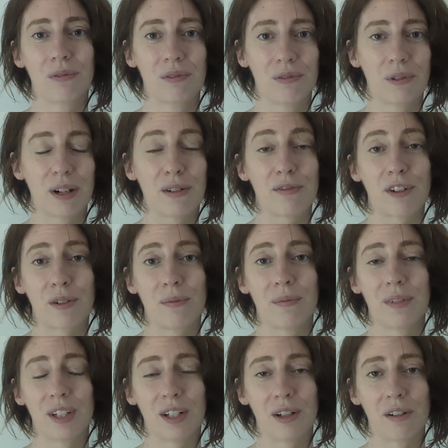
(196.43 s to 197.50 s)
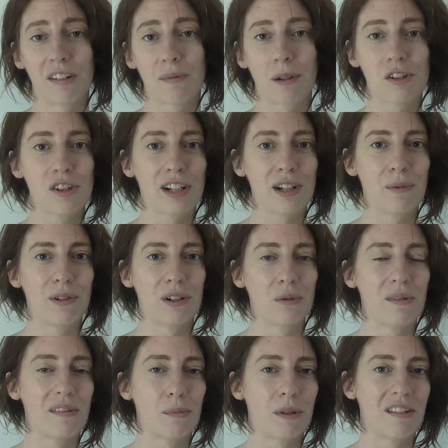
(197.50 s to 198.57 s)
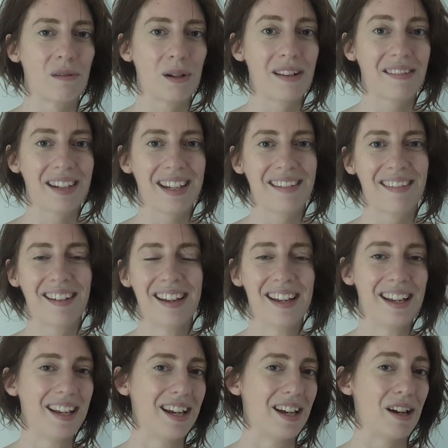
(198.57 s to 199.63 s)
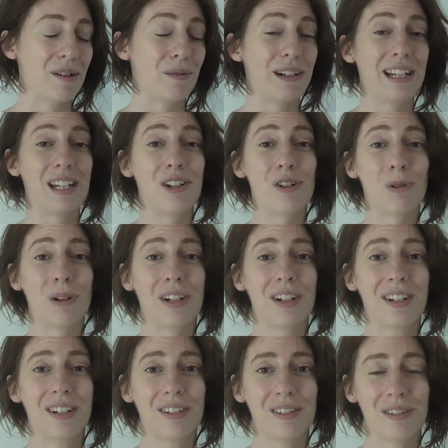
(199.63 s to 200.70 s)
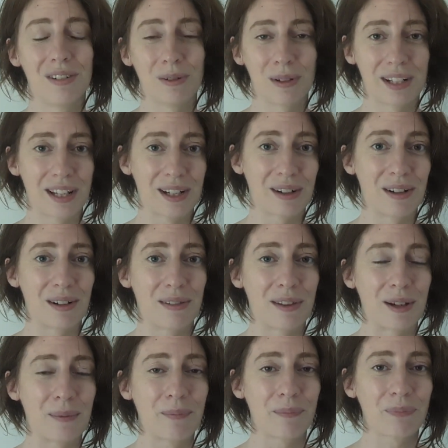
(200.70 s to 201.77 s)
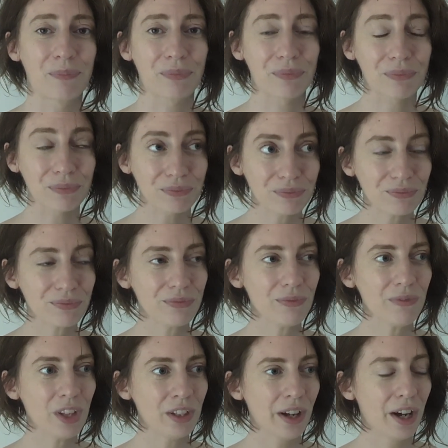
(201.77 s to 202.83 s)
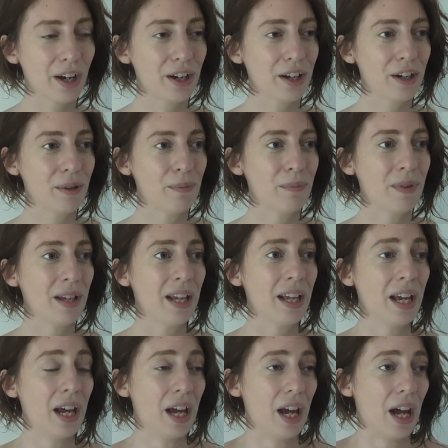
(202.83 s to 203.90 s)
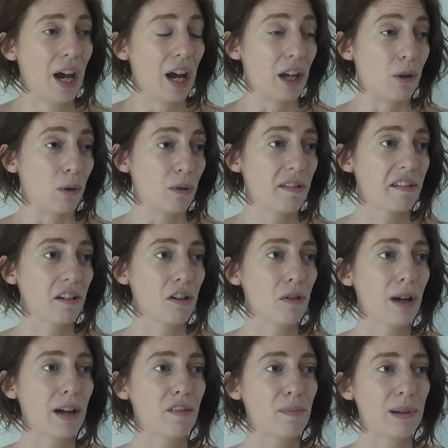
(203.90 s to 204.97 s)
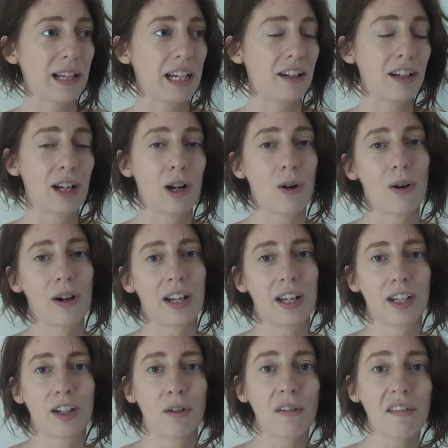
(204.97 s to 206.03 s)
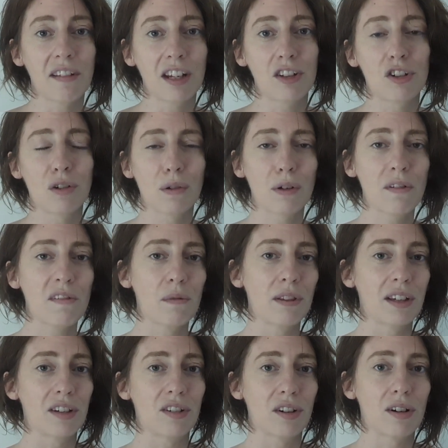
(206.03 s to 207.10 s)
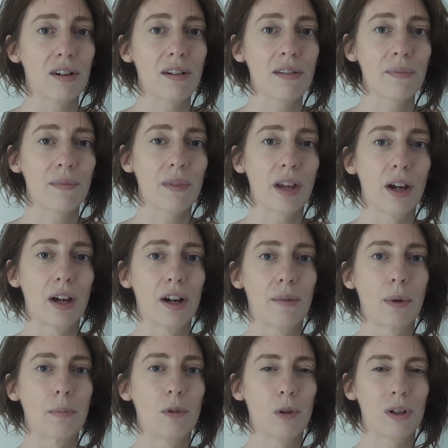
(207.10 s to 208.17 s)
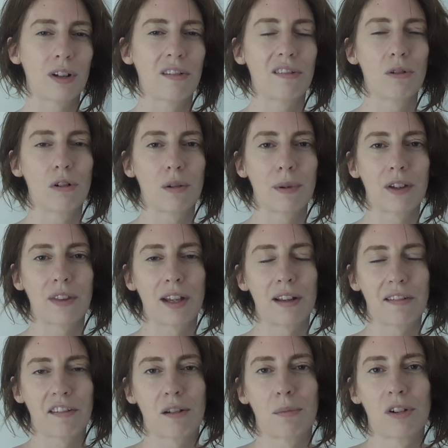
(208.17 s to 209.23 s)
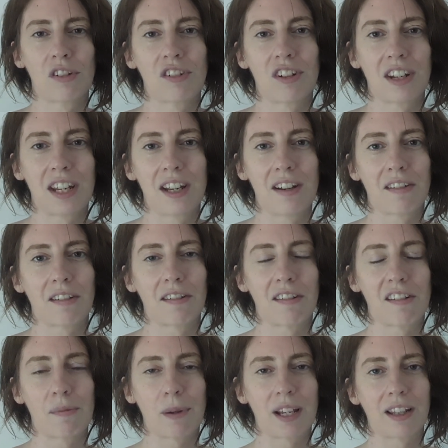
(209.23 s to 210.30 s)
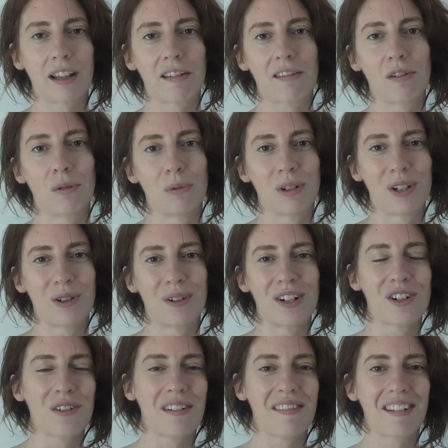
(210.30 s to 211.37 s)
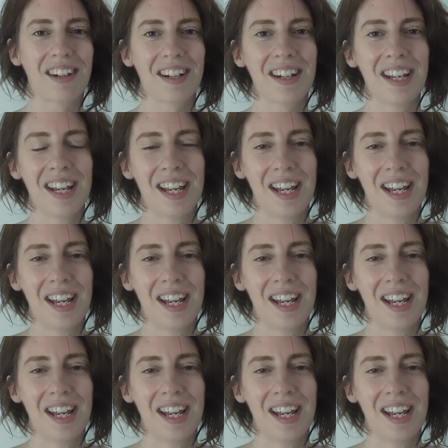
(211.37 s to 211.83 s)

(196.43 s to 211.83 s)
great fun, you know, especially when I was in my 20s. I really enjoyed doing that kind of thing. I also have played a lot in acoustic duos with guitar. I'm not going to talk about that so much today because I suspect that's not what you're interested in.